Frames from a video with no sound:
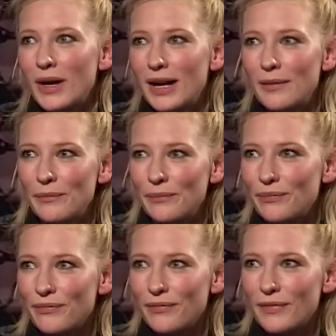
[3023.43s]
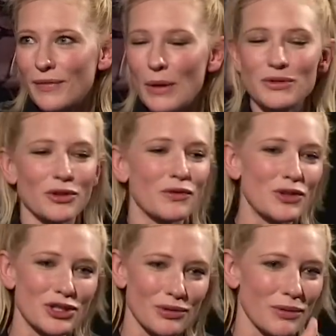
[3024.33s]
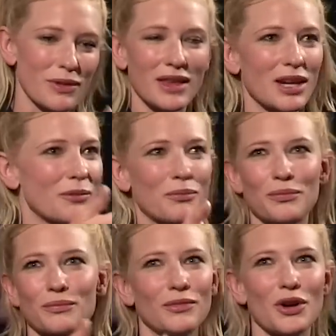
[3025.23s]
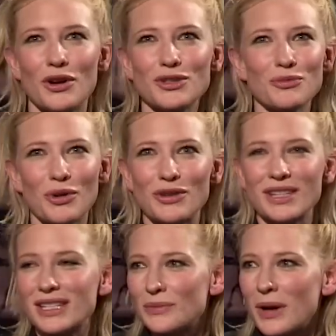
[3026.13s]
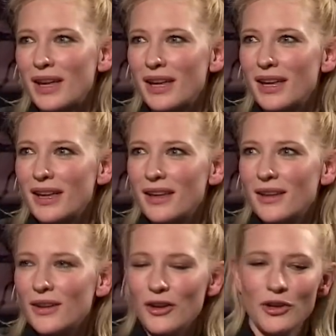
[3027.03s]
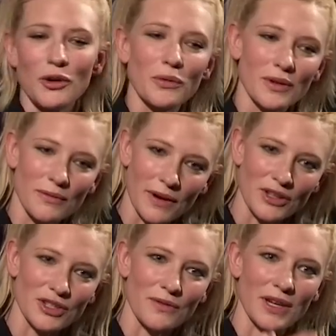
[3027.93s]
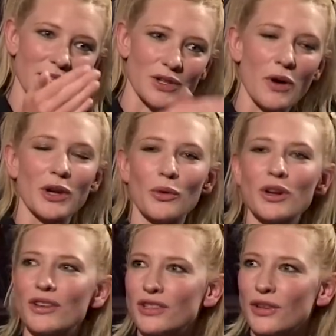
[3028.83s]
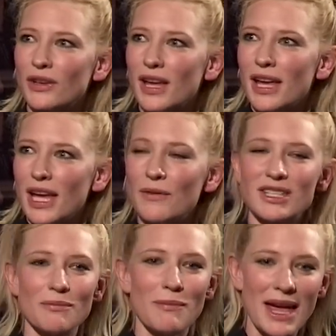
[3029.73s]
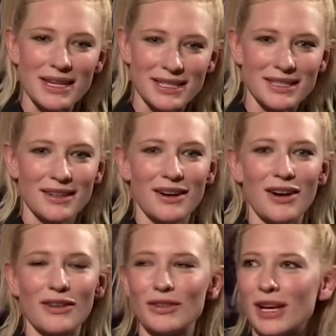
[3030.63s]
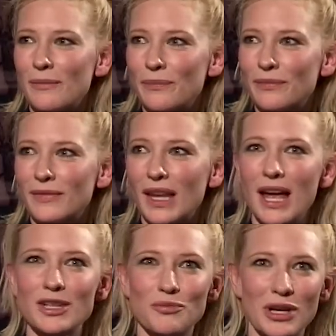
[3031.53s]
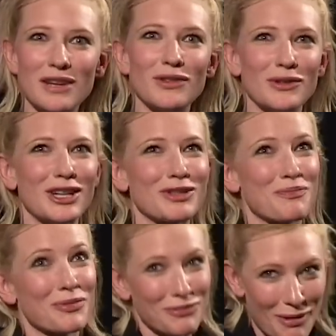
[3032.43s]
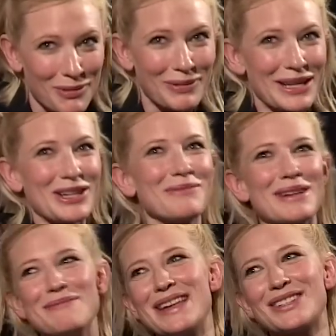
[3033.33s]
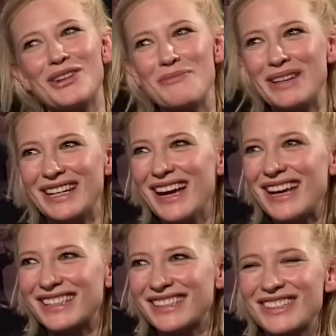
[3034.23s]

Um, I was sort of used to a theatre rehearsal process where, you know, the function of things is quite ordered, and you, if it's a mess on um, the last preview, that it's probably going to be a mess on opening night.